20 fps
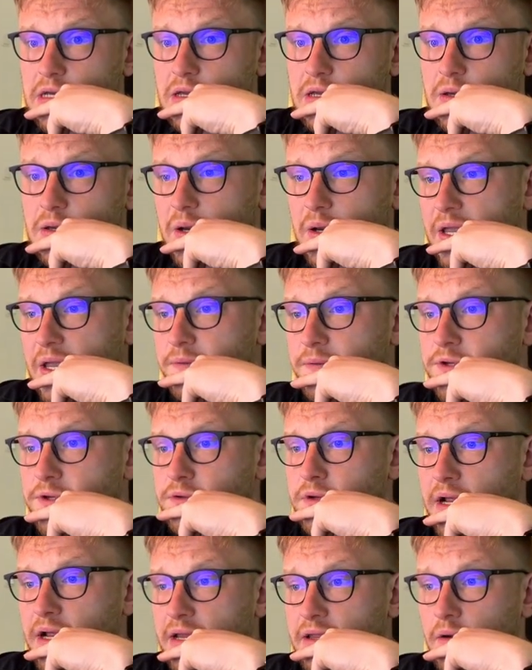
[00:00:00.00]
Here we should
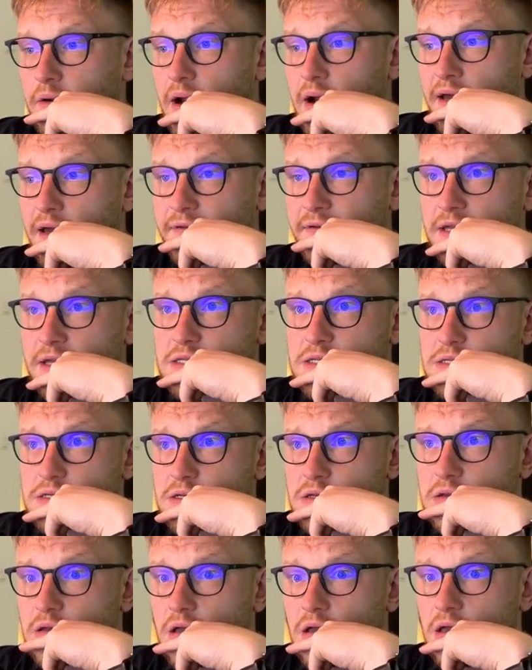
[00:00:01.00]
have the graphics.
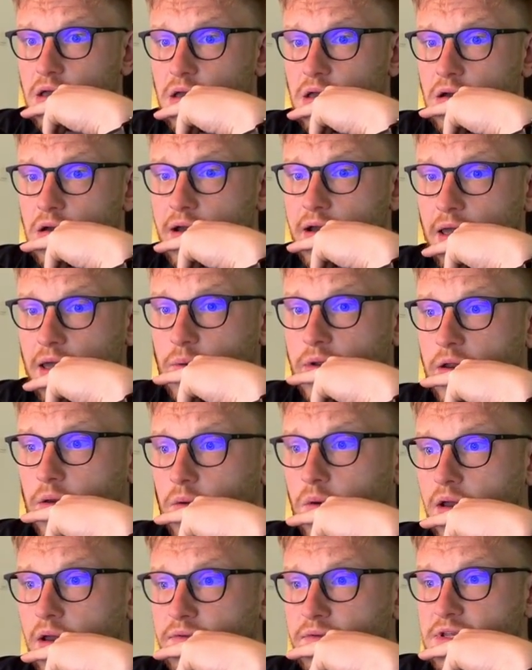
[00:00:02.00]
Okay, whenever you
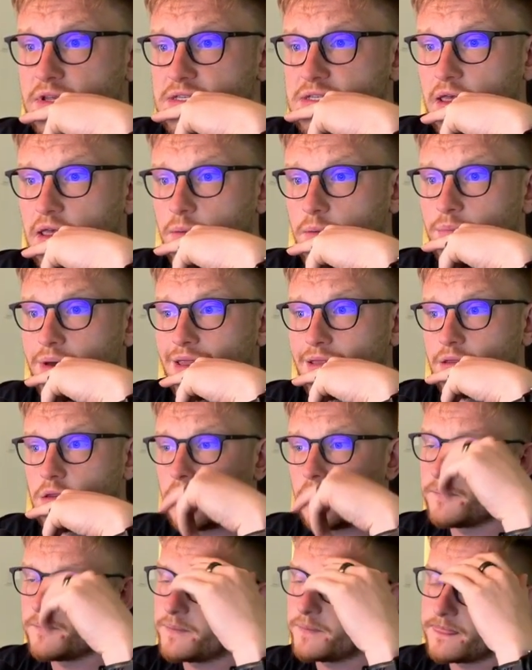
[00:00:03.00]
have this like
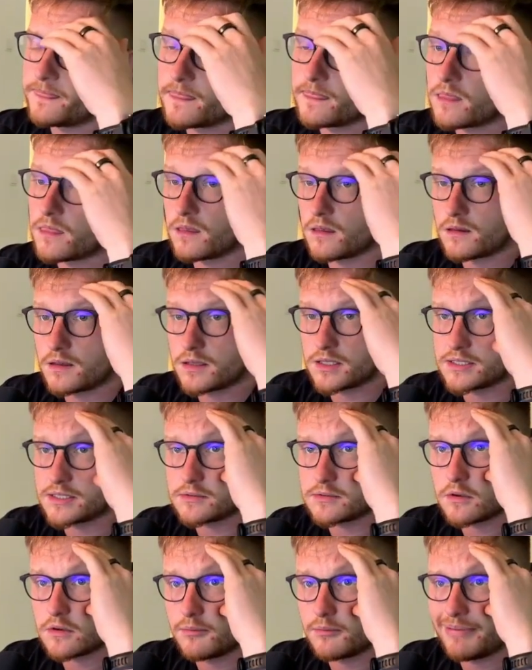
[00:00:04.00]
bento, this is
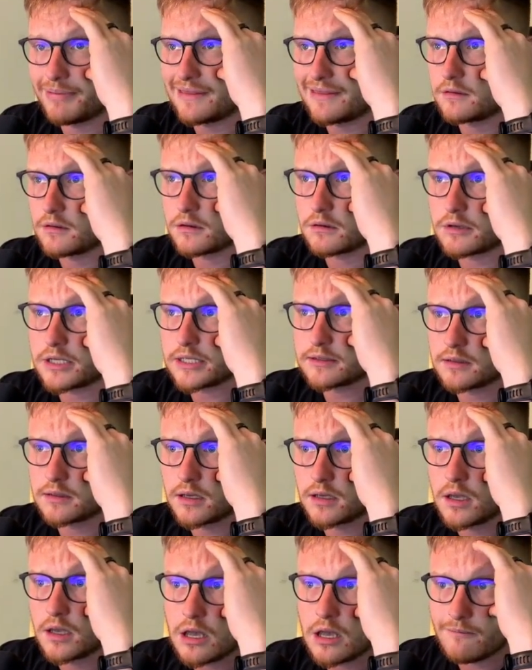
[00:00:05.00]
called bento grid.
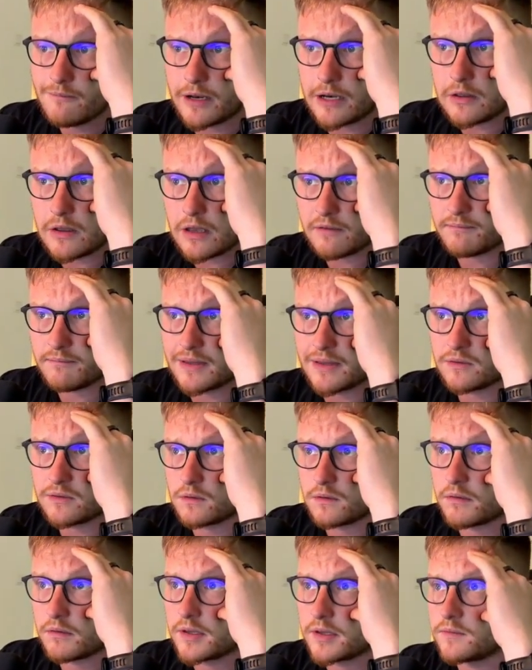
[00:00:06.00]
When you have bento
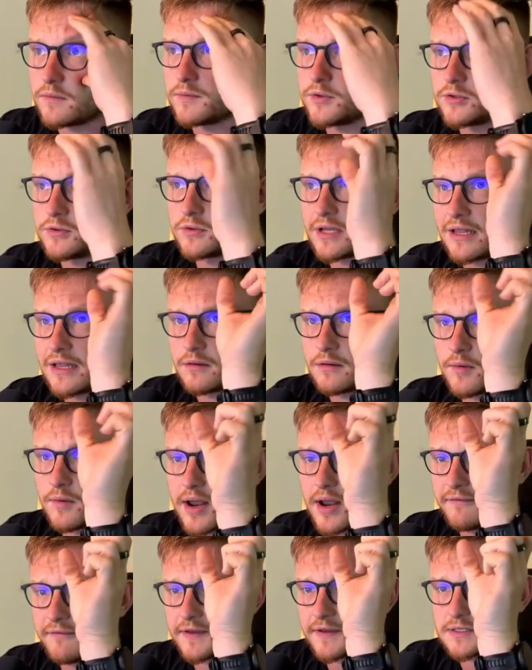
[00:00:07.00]
grid, you should add
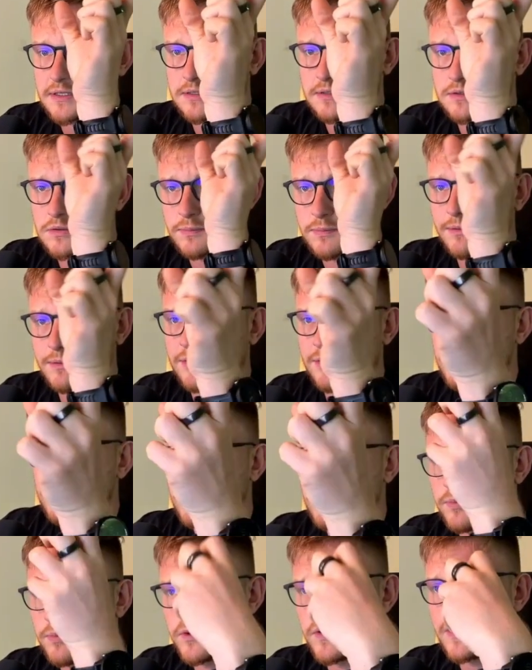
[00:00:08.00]
graphics that's pretty much
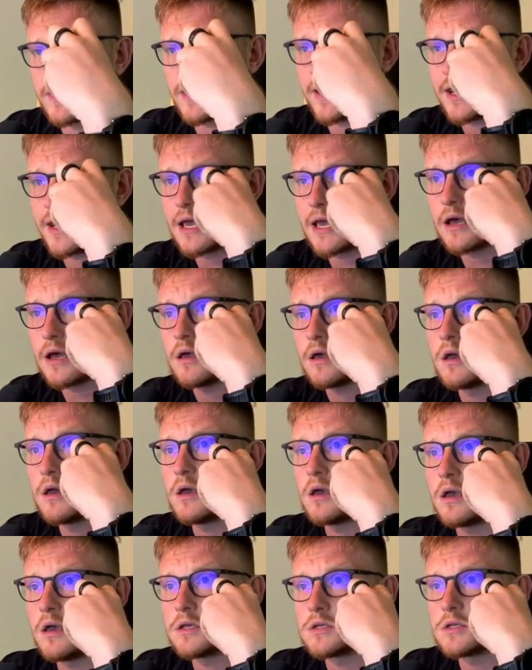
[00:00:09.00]
support the idea.
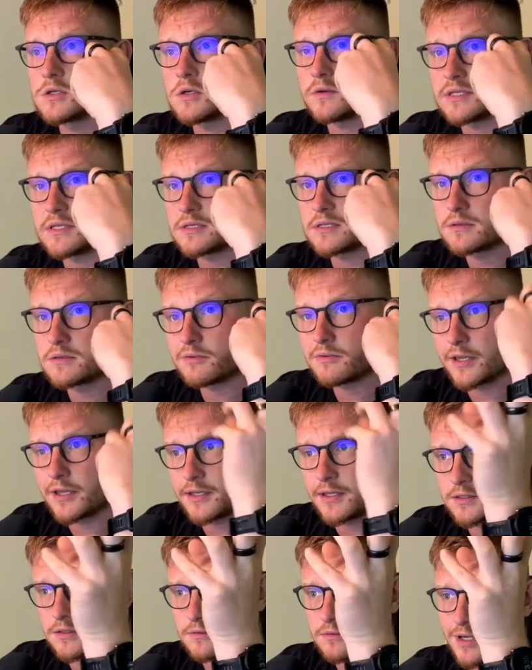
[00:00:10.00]
So it's really
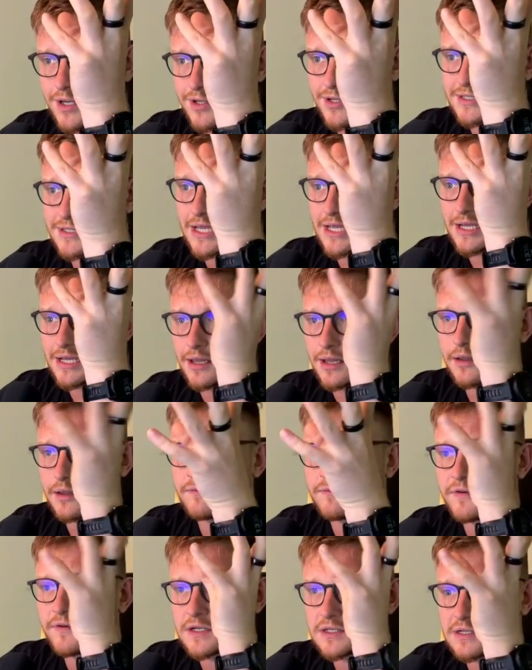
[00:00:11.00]
easy to understand like
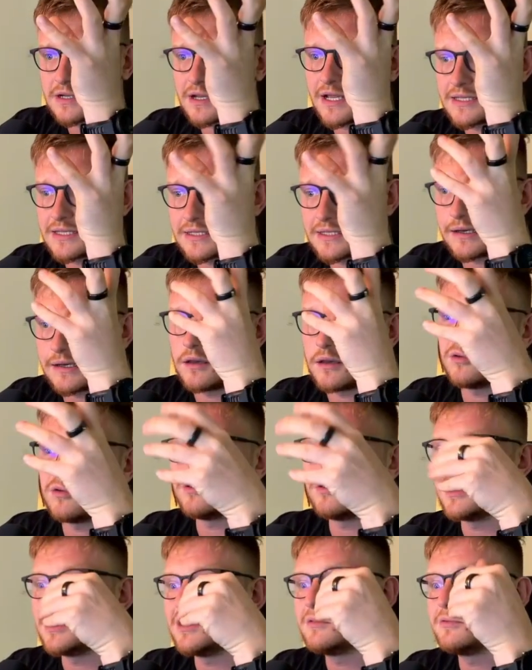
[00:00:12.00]
first glance, and I don't need to